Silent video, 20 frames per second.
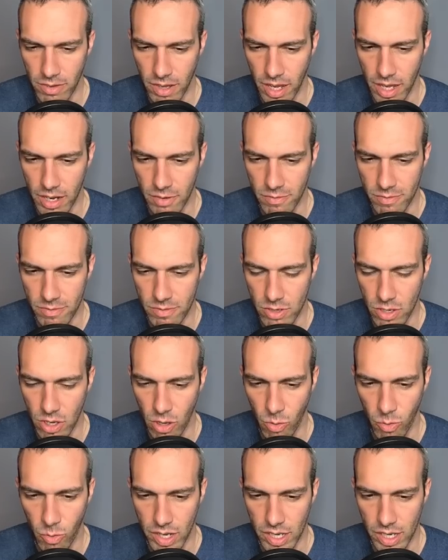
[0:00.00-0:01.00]
I have
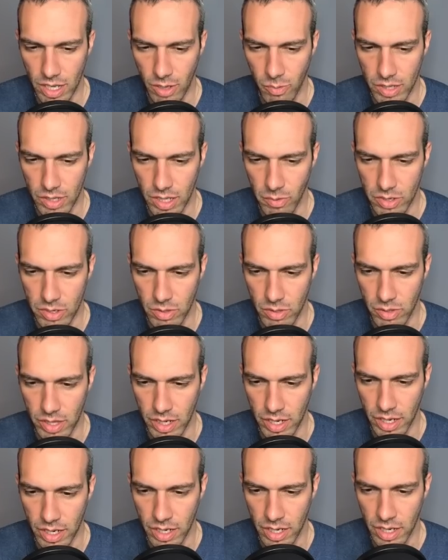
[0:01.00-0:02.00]
no idea what they were doing
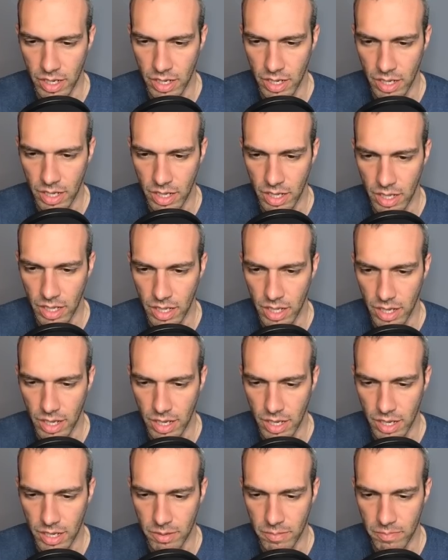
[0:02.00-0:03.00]
there.
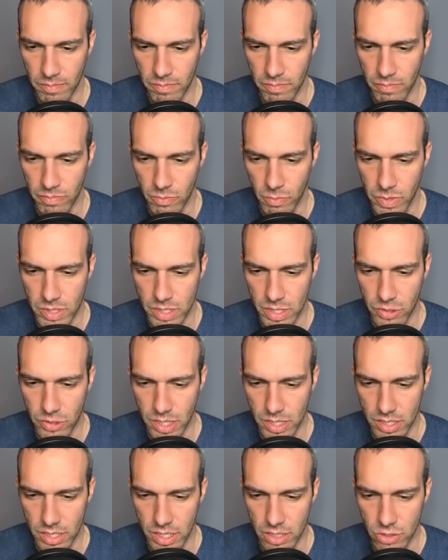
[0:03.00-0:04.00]
We sent you guys
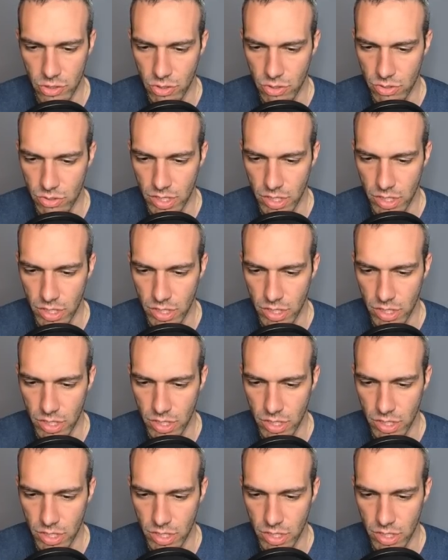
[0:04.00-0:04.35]
like 2 Sludge